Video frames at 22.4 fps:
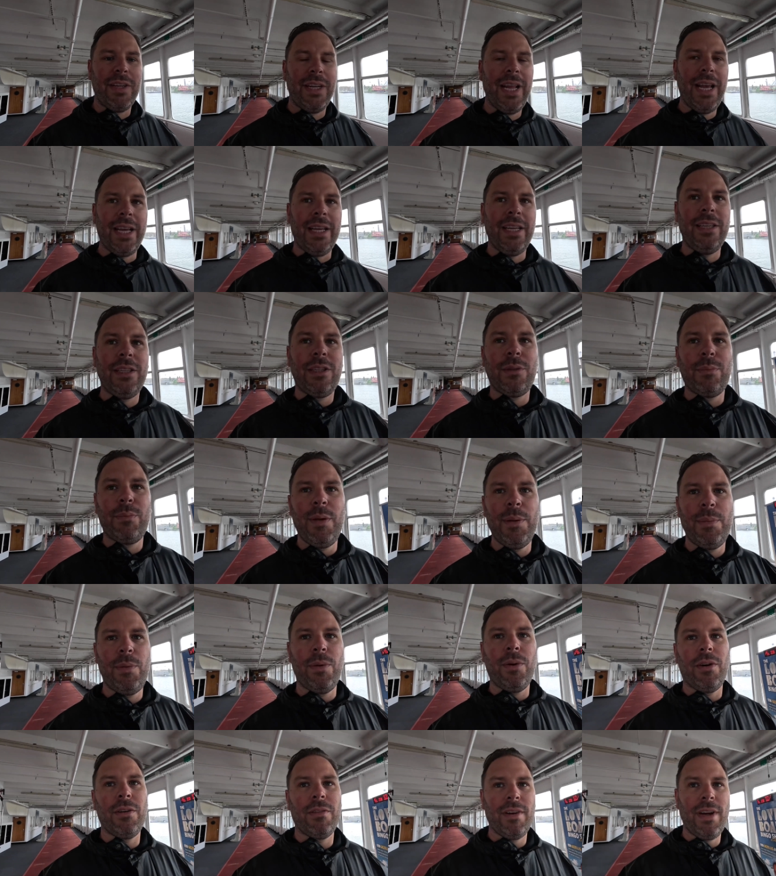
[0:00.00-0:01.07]
days,
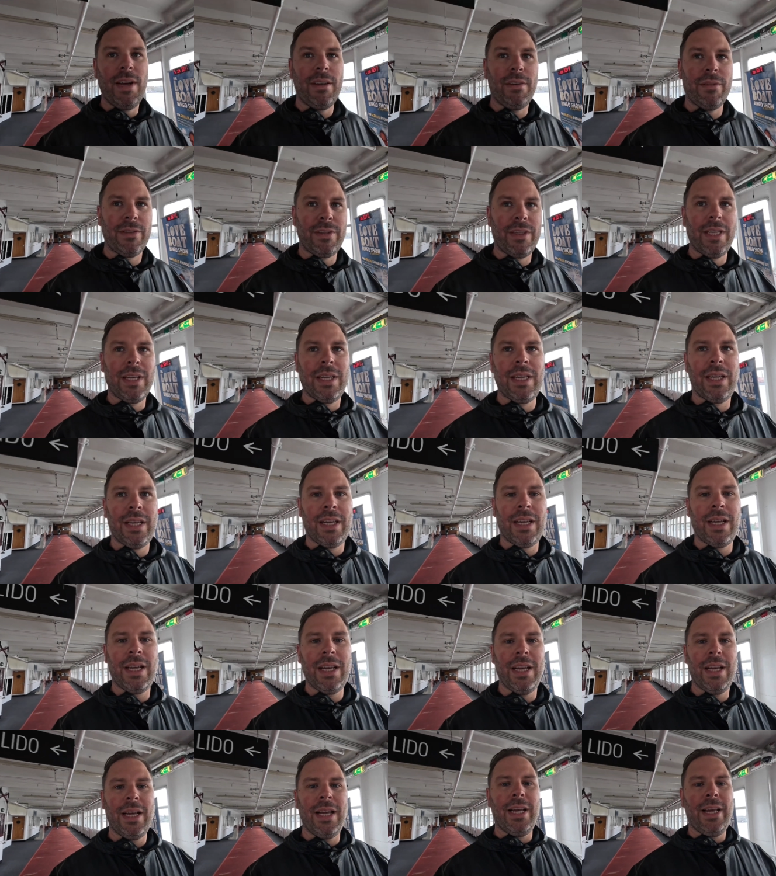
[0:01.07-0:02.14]
people arrived
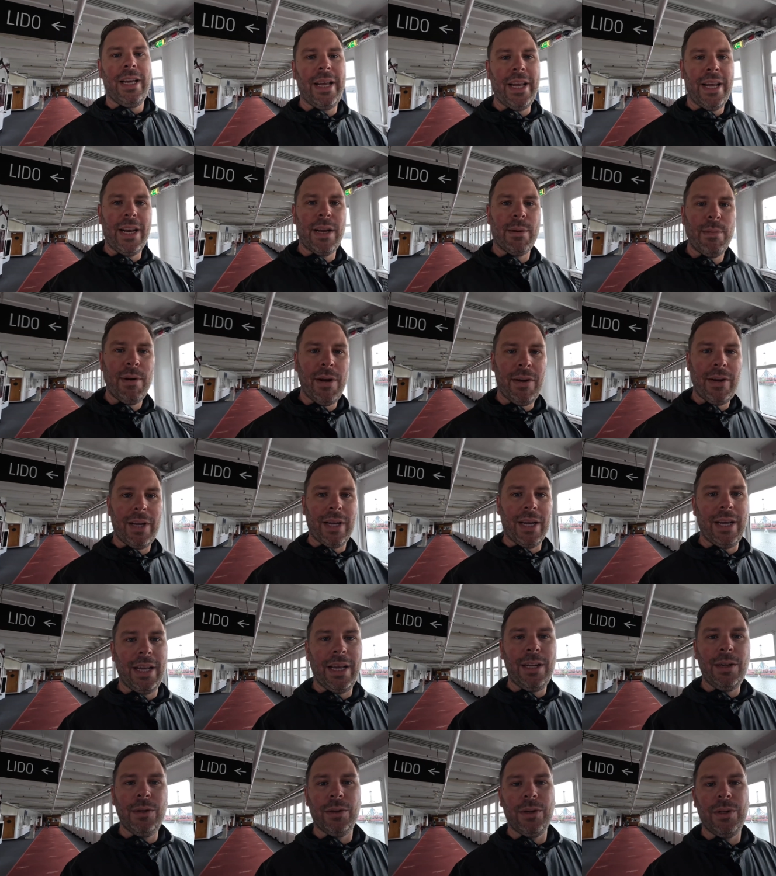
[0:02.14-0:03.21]
in America,
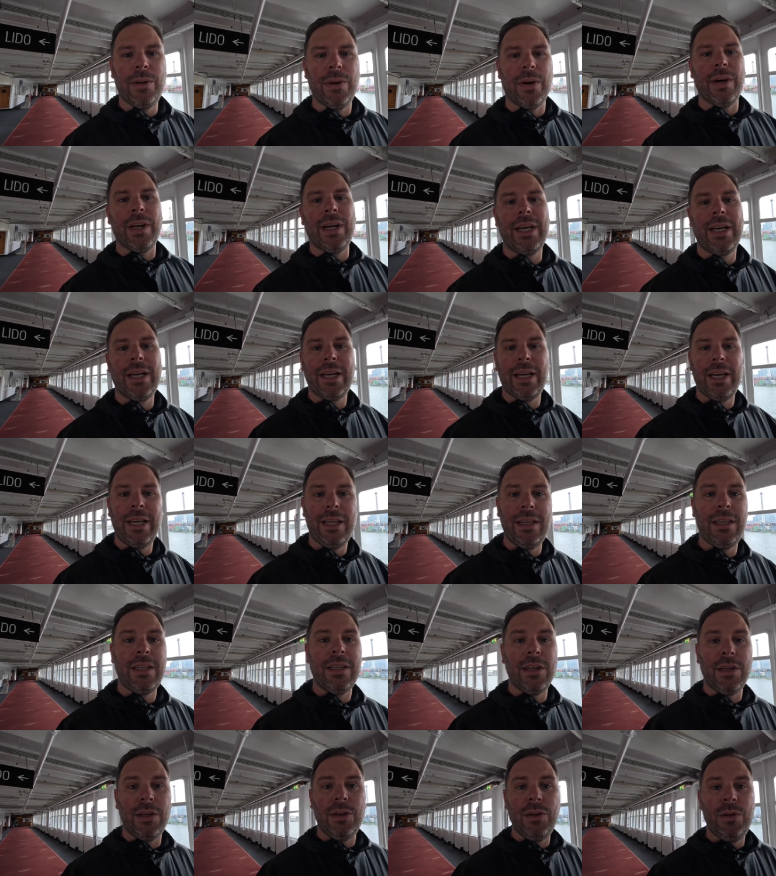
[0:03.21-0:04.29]
in New York, in
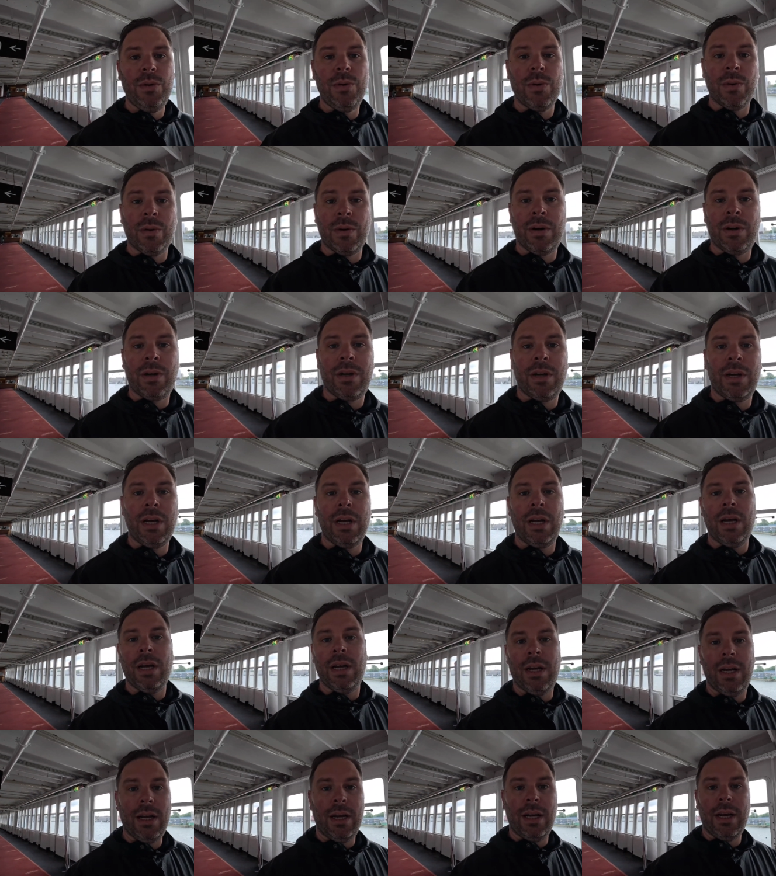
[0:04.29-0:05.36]
the new
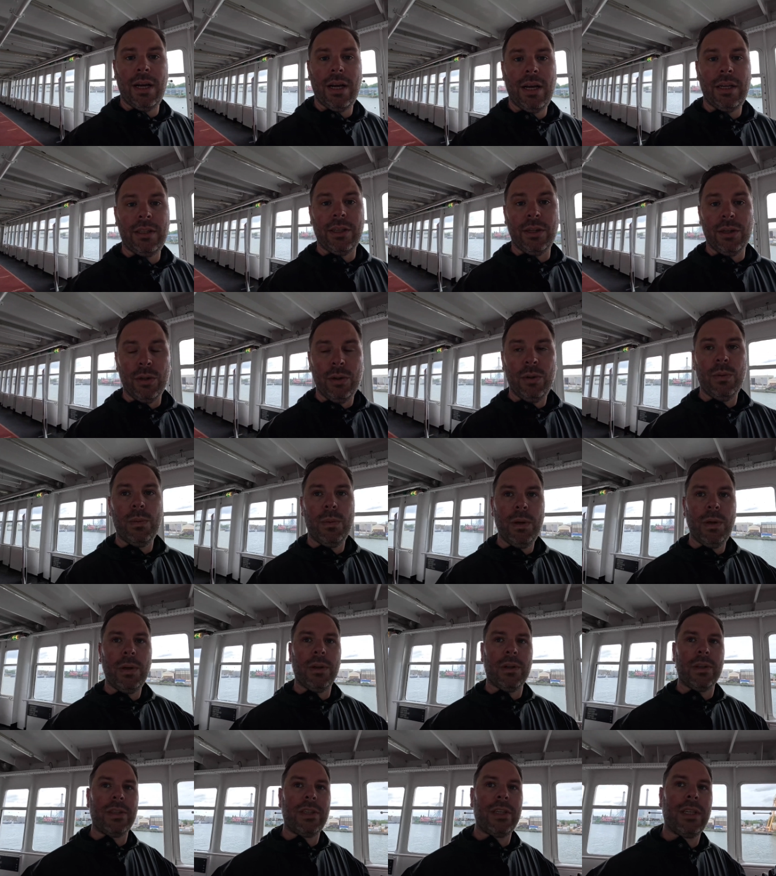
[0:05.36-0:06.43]

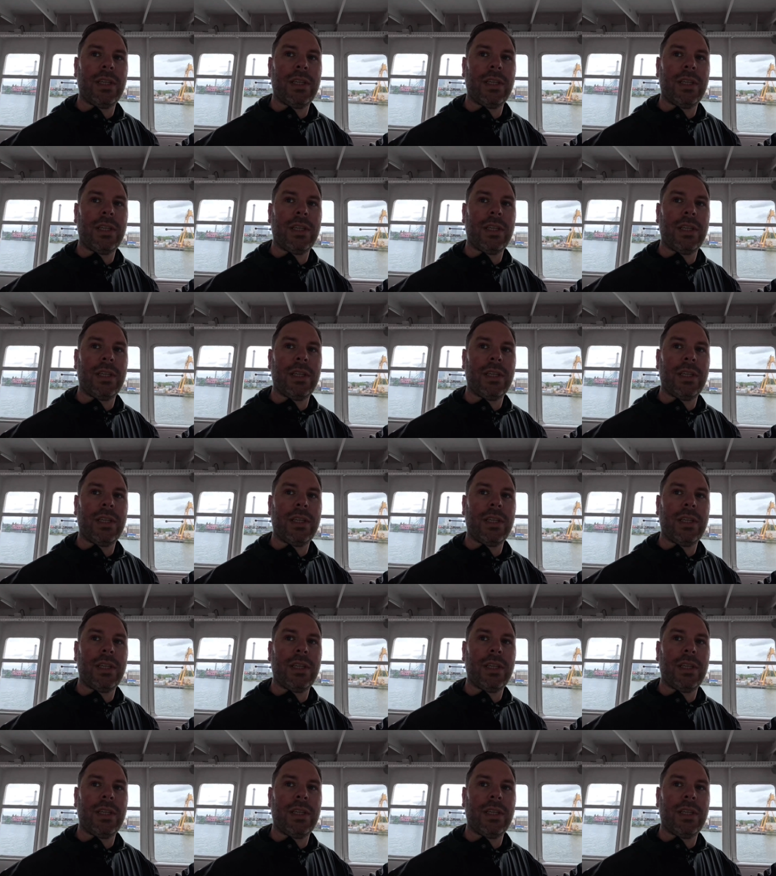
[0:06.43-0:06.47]
world,